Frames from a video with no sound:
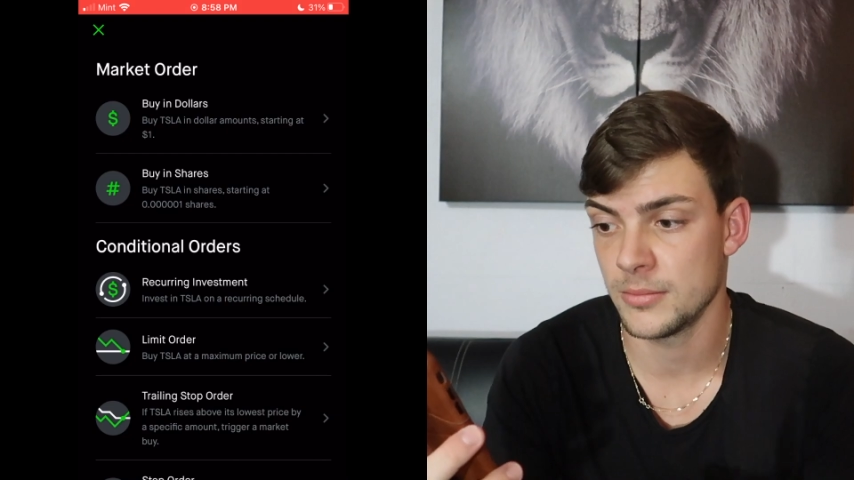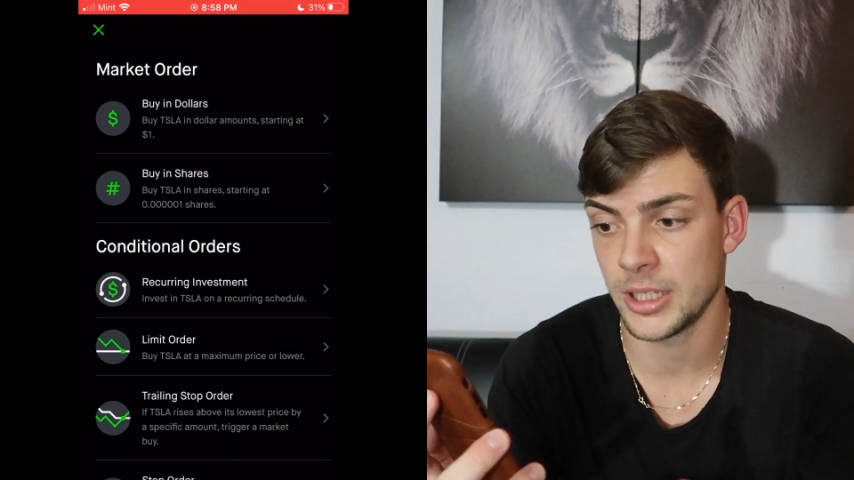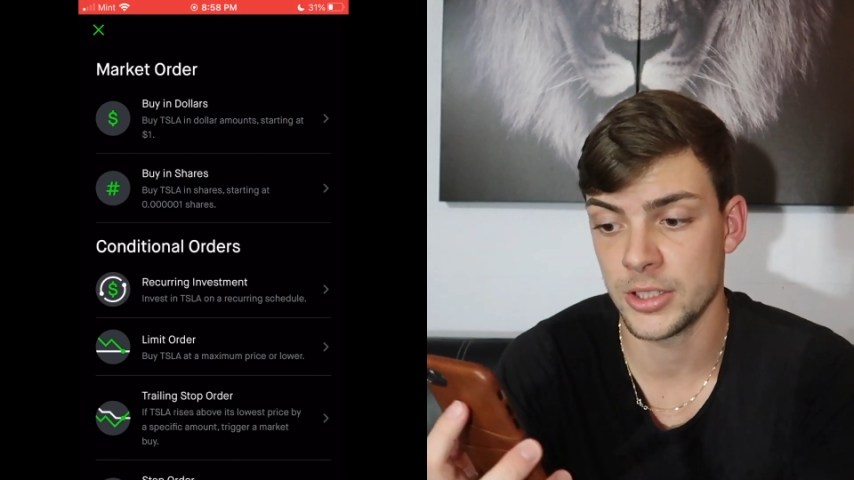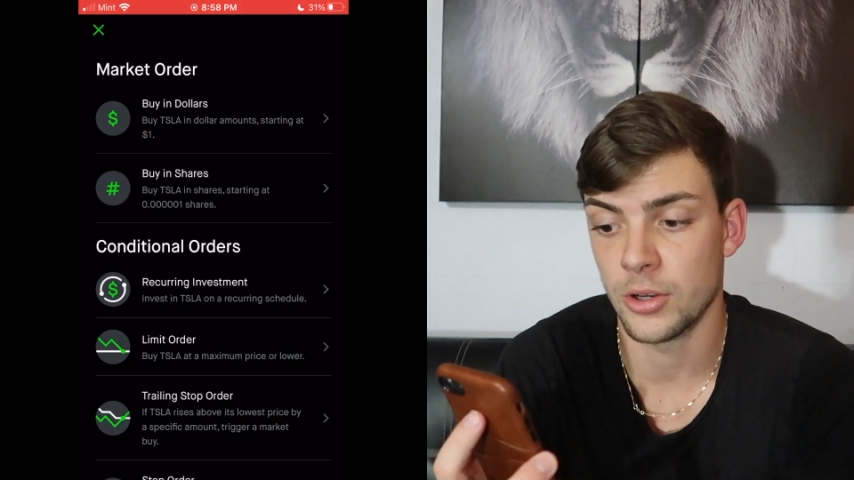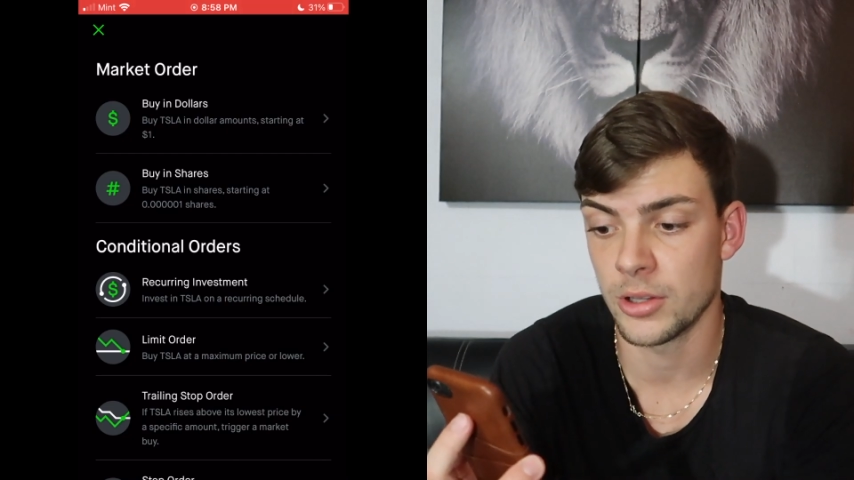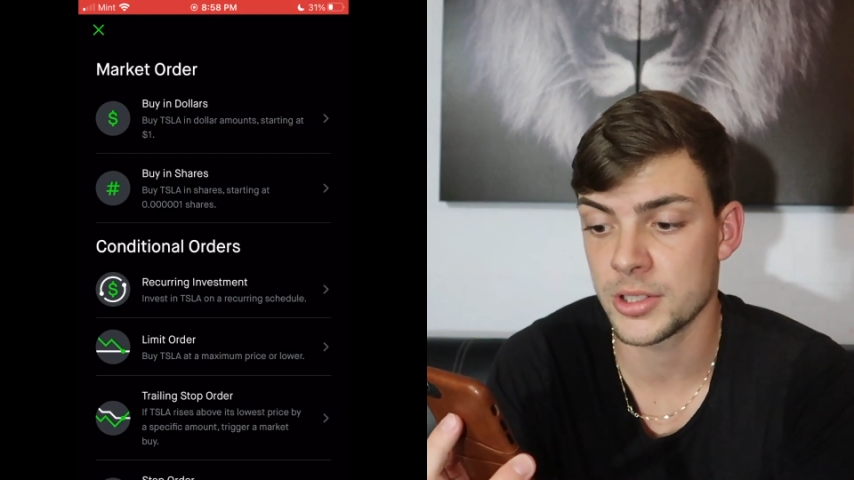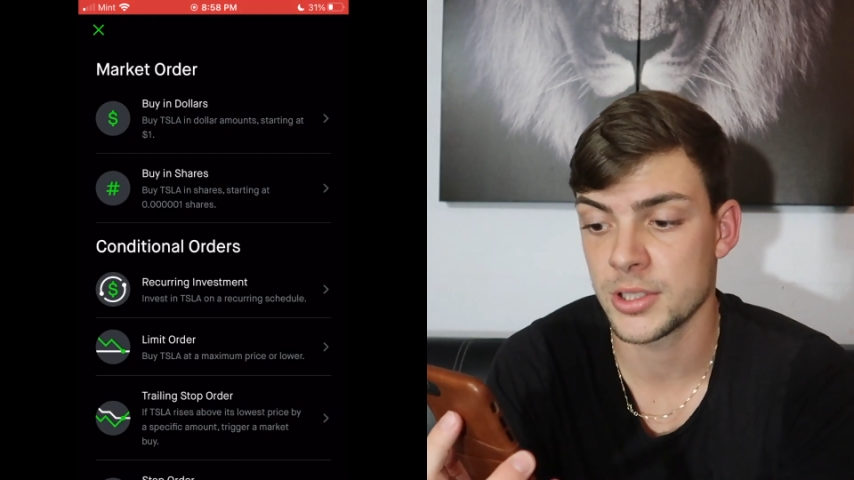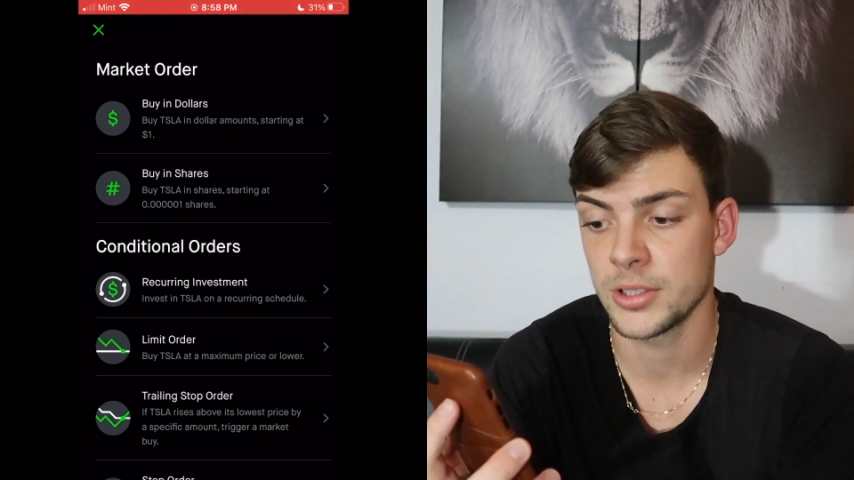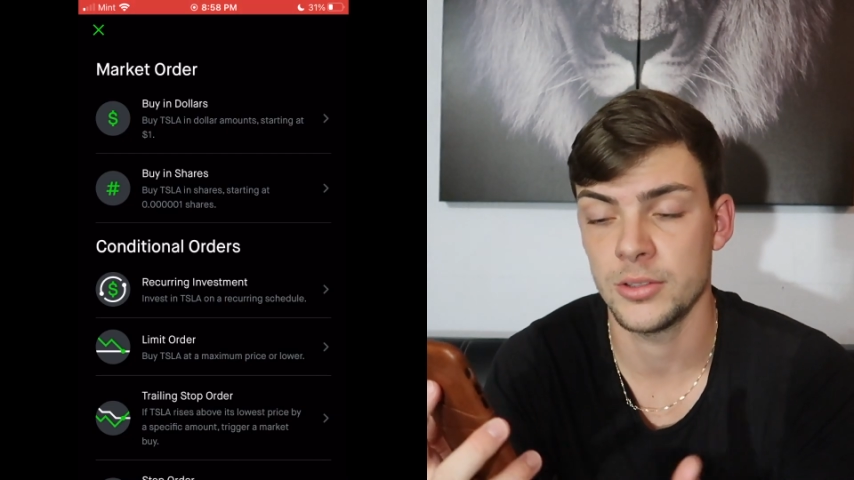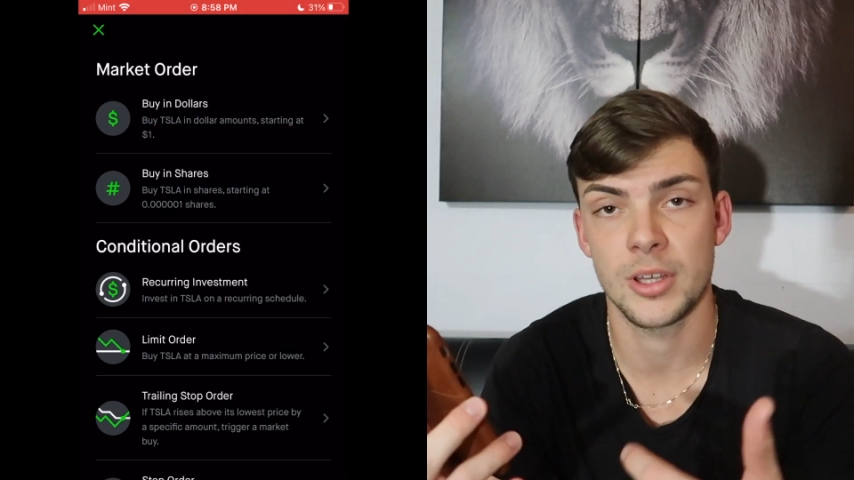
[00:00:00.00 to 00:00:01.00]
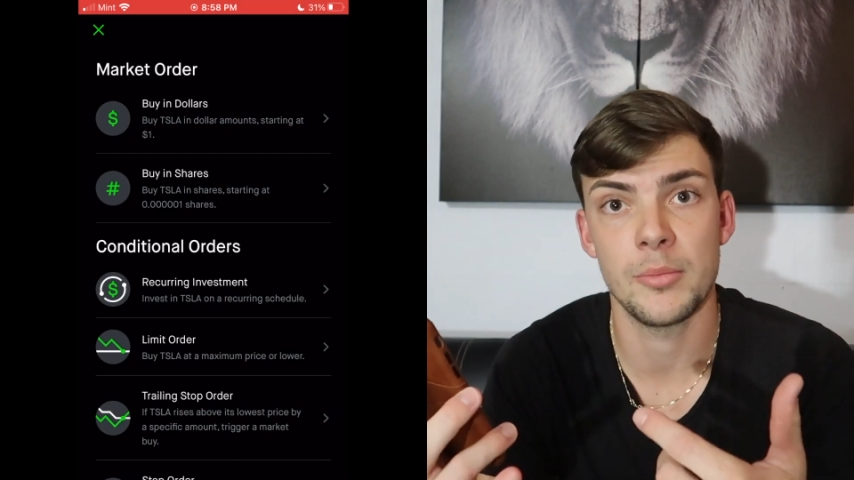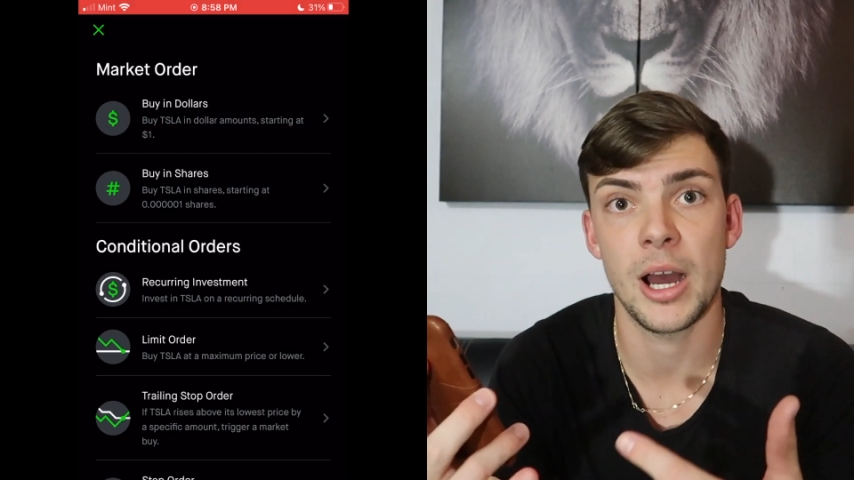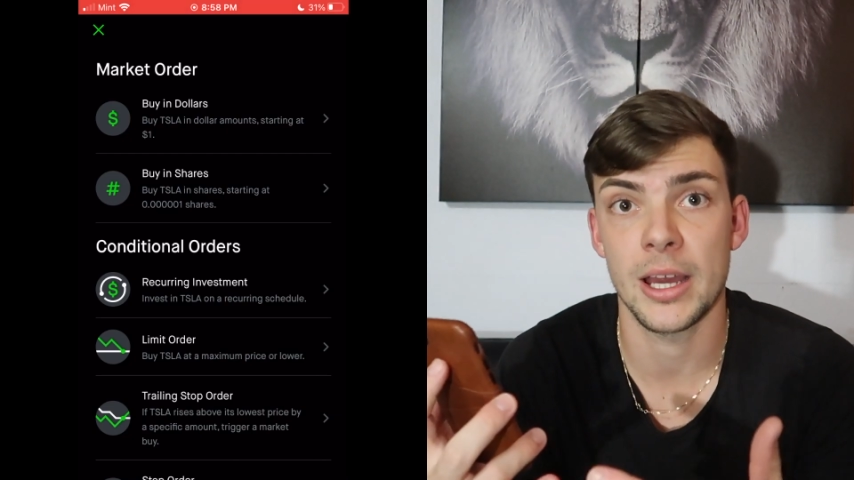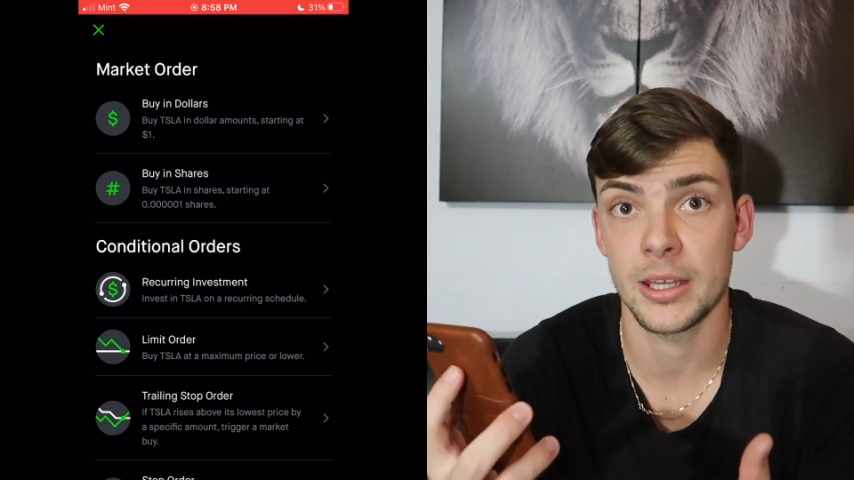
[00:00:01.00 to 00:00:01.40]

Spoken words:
in dollars, you can buy